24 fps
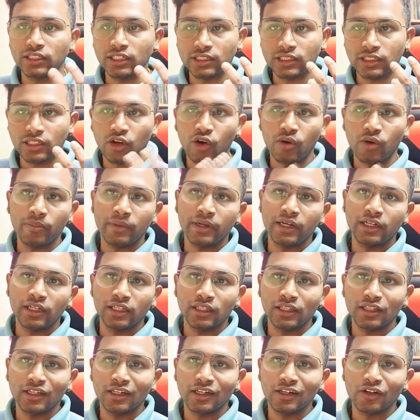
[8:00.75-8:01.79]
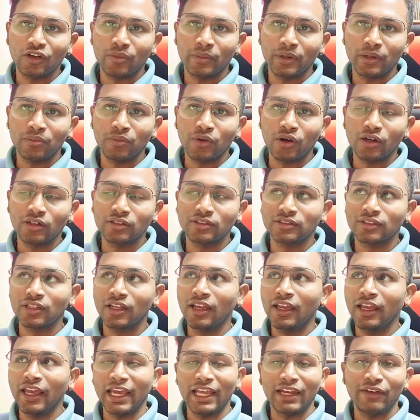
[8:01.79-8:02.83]
just comment in the comment box
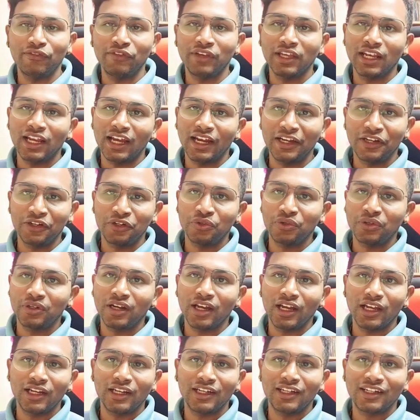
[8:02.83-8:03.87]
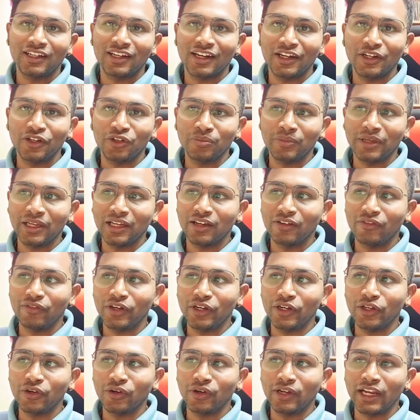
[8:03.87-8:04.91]
NVL. I'll try to make a
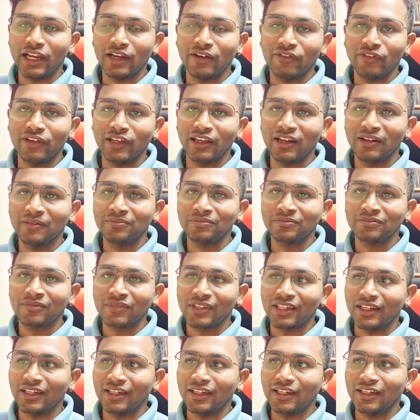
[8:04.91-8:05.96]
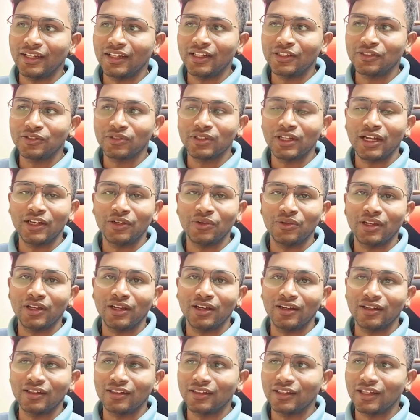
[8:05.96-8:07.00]
video on NVL in detail, so that you
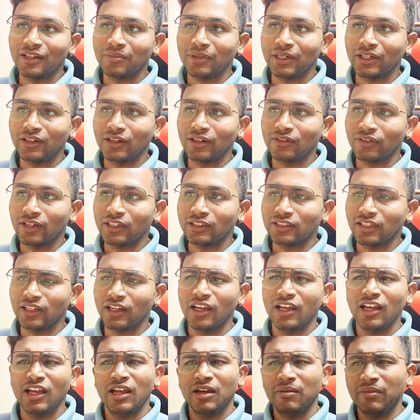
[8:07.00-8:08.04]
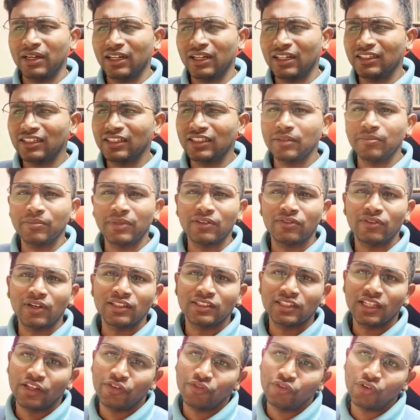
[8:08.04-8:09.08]
can learn that particular function. But it's a simple
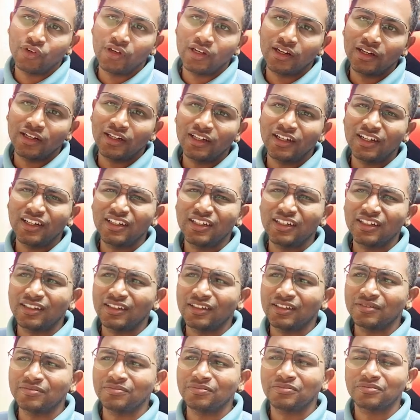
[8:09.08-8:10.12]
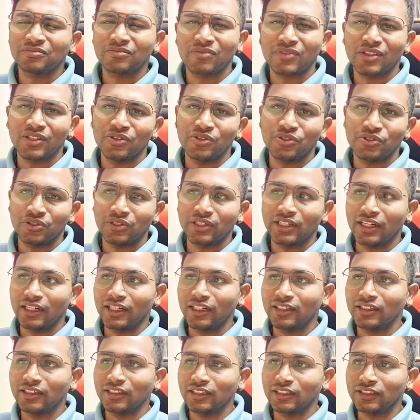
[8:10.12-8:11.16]
function. If you learn it, you should get
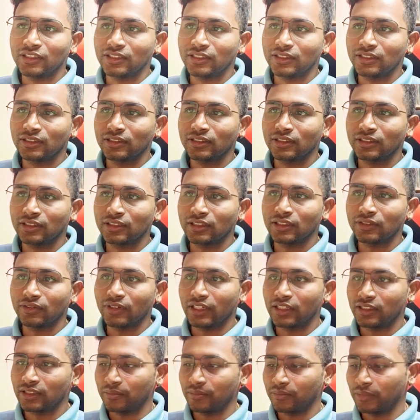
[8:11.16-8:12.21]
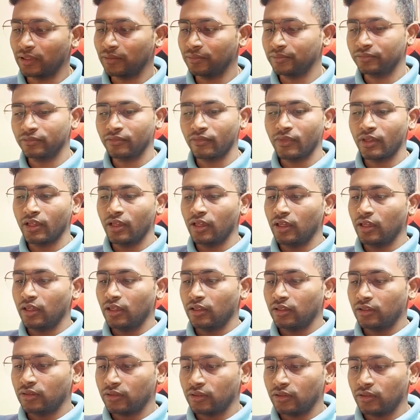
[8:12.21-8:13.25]
it. It is very simple.
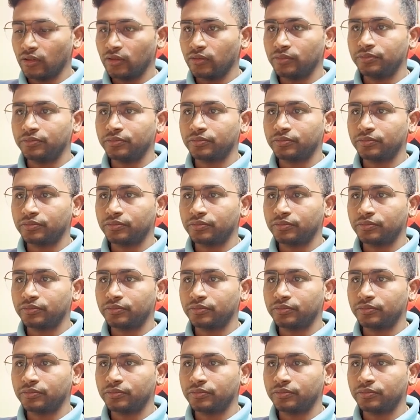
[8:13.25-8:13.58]
So